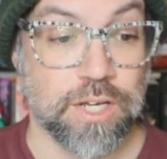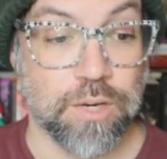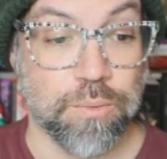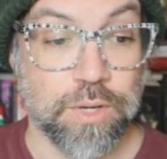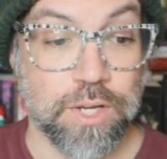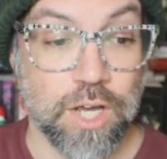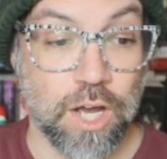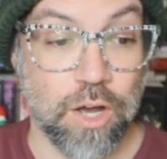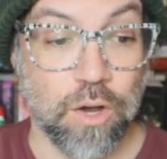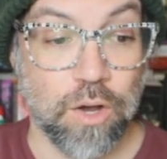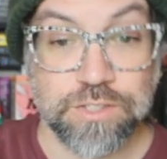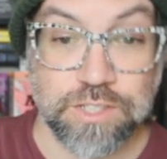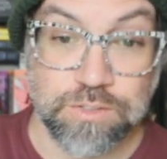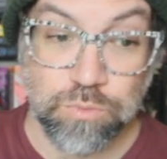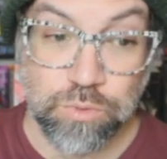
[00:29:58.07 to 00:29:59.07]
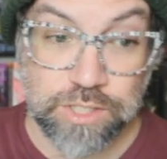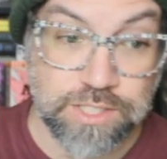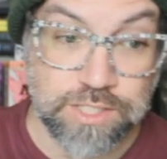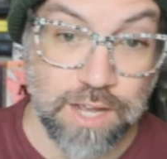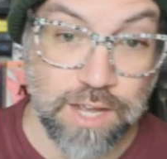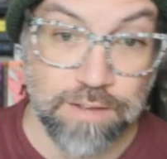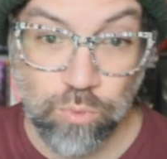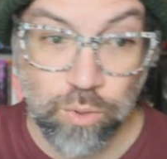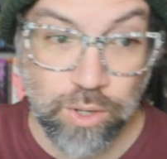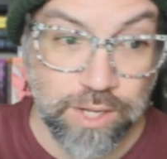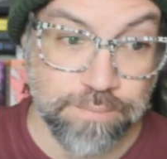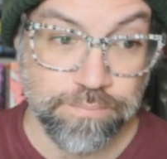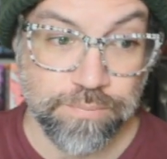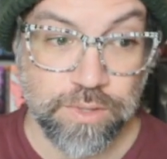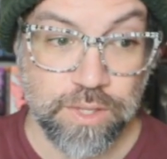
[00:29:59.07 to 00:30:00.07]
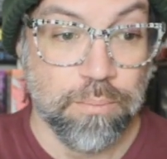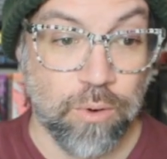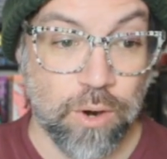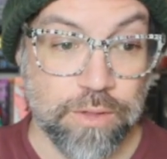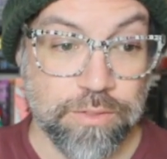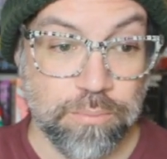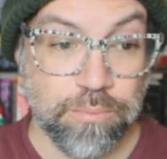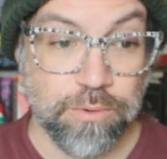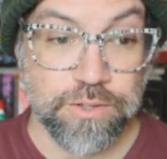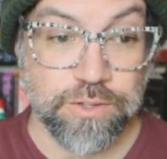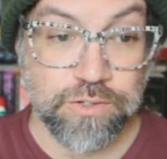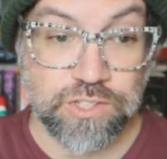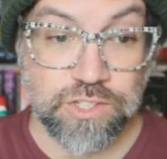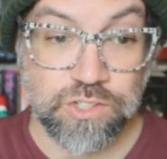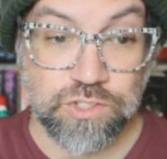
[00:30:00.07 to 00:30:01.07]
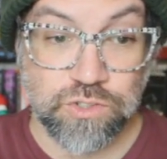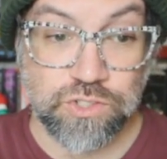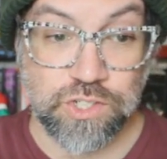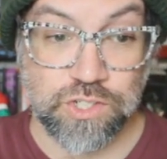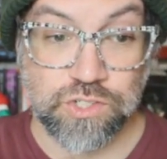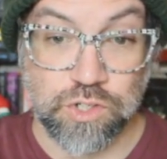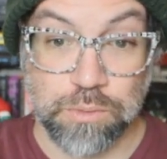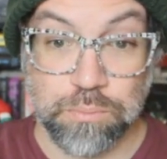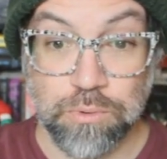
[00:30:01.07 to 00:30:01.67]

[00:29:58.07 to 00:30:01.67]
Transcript: Here we go. It's a really tough one. Brother, brother, sister, sister.